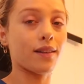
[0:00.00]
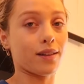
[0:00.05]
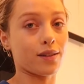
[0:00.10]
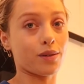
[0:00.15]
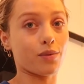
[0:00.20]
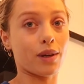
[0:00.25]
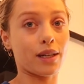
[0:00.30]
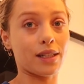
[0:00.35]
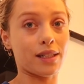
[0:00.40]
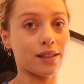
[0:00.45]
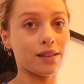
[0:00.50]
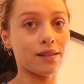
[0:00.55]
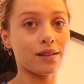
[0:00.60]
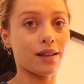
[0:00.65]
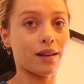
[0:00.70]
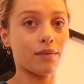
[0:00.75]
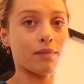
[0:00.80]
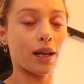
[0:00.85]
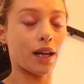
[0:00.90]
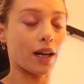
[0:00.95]
and that's why I
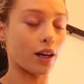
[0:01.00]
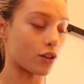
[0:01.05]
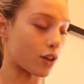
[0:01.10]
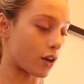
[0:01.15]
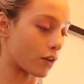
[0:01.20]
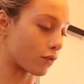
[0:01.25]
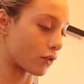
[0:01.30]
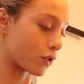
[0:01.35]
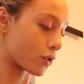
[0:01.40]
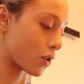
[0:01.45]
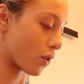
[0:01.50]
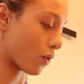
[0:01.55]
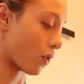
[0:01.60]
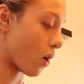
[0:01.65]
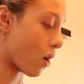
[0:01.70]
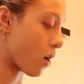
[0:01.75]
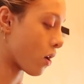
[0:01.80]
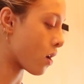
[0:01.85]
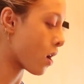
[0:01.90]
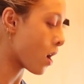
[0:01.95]
didn't get my hair done for so
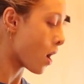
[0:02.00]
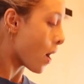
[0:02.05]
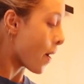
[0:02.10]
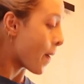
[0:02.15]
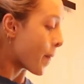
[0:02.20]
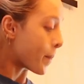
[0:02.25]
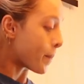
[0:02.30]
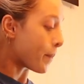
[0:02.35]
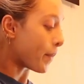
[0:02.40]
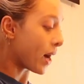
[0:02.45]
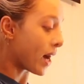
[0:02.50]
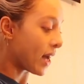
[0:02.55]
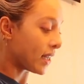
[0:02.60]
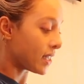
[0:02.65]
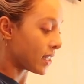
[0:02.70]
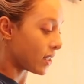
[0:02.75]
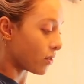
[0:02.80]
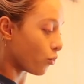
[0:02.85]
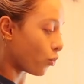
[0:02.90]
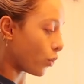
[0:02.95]
long.
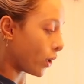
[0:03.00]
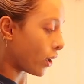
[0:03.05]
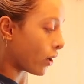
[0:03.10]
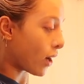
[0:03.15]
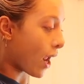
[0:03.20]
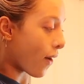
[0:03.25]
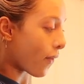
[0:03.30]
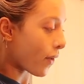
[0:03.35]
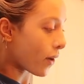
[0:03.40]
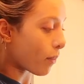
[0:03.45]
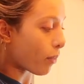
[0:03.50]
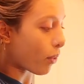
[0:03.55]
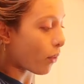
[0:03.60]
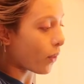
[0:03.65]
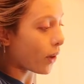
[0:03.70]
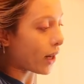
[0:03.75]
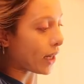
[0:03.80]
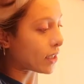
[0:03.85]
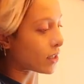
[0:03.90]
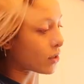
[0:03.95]
But we are now at a
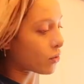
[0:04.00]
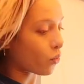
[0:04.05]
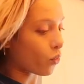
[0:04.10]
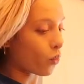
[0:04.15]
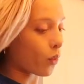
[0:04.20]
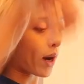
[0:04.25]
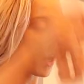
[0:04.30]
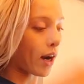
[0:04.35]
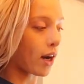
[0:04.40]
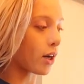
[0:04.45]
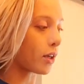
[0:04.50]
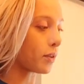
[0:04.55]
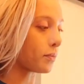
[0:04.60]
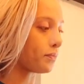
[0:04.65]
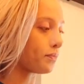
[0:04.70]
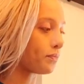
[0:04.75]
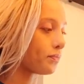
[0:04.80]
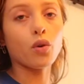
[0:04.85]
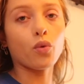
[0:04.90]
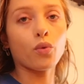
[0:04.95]
point
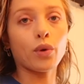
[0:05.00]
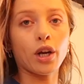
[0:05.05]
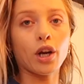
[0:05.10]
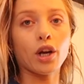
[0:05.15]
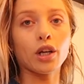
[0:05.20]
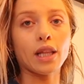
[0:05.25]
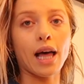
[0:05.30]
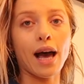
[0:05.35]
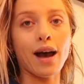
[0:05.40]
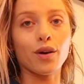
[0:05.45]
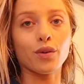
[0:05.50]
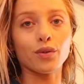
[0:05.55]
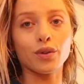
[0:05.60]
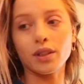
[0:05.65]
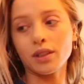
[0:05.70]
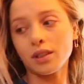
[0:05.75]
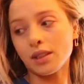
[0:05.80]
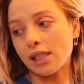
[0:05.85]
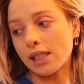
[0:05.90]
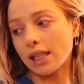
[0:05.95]
where we are
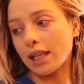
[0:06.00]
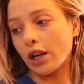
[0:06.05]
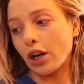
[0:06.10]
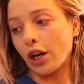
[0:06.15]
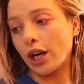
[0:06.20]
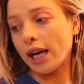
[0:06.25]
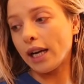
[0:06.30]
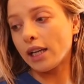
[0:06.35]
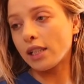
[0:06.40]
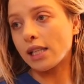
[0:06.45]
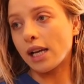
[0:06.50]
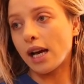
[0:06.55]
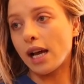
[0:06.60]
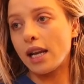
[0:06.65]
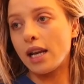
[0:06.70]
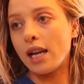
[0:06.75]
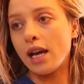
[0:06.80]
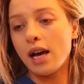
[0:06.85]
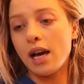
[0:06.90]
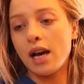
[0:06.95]
allowed to get our hair
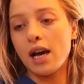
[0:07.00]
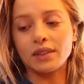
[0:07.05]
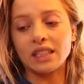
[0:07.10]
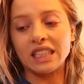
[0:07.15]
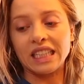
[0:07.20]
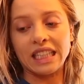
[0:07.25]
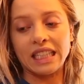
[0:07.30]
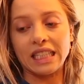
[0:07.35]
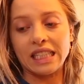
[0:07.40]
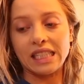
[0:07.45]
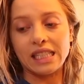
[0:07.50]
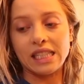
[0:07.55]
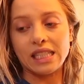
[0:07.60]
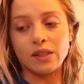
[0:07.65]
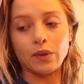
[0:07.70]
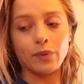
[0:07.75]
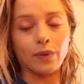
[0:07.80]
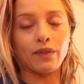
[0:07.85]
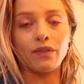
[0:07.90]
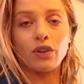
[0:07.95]
done.
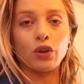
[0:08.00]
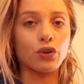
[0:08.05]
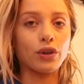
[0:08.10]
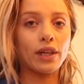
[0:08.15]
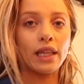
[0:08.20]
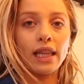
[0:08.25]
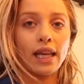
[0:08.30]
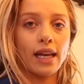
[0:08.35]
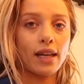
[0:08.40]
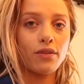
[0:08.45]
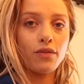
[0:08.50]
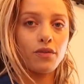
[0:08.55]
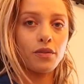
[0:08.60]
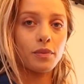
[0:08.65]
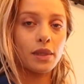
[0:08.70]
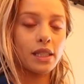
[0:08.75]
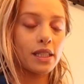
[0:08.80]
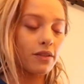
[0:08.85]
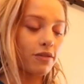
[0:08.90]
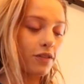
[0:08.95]
We have the green light
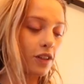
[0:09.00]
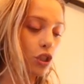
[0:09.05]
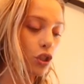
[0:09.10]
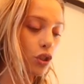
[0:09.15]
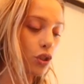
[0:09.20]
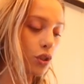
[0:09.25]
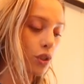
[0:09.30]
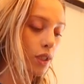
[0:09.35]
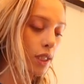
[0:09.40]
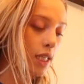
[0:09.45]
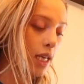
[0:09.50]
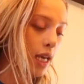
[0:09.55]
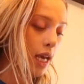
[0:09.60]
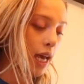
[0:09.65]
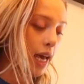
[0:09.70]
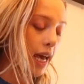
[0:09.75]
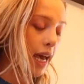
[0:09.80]
from these officials,